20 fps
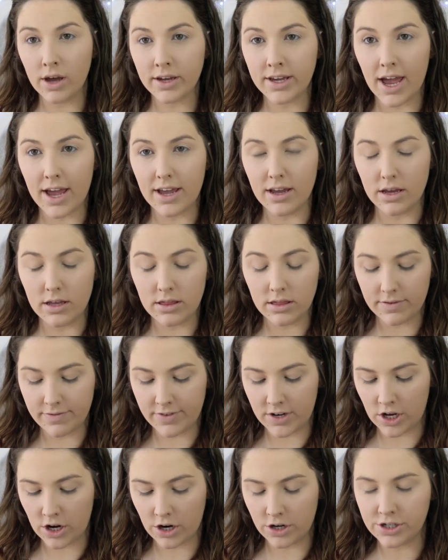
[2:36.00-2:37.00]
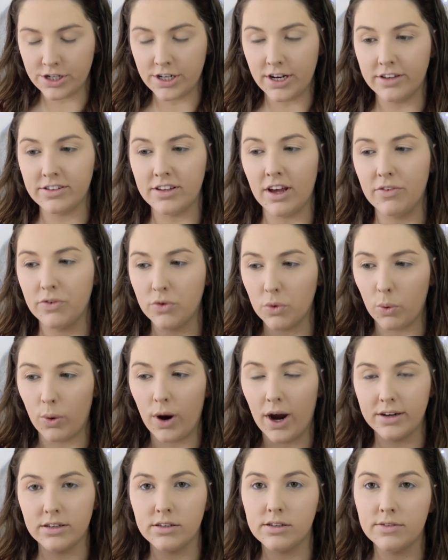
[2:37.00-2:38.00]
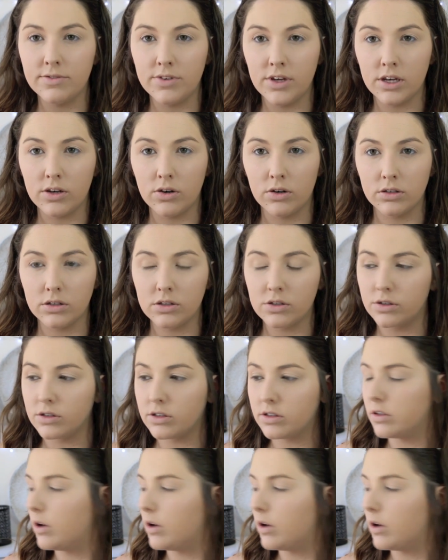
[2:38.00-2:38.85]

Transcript: Okay, in the video she does have quite a severe contour,